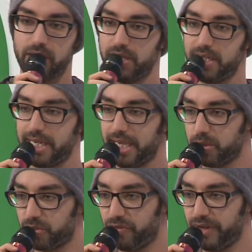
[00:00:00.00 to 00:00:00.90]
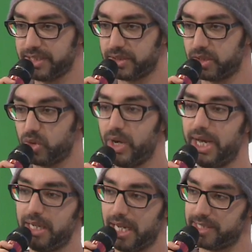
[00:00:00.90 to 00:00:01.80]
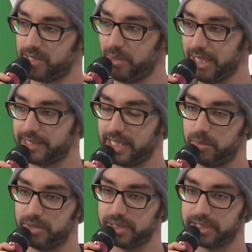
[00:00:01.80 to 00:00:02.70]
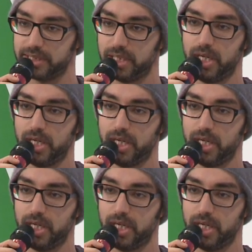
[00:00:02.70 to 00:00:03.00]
the Italian professor, who analyzed the blood samples.